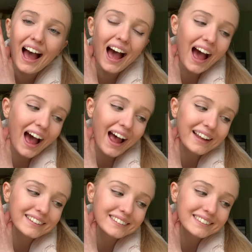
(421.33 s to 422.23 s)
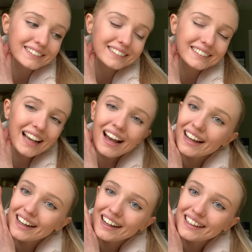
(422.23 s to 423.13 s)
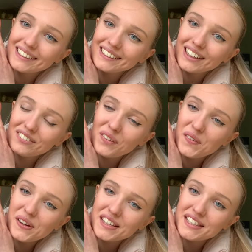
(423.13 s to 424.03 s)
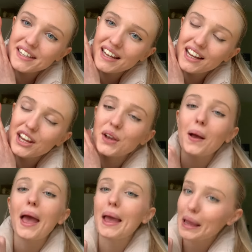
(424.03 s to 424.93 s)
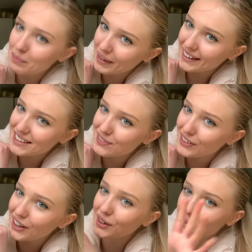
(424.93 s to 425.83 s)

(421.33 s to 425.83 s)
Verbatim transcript: And yeah, I look forward to seeing you in my next video.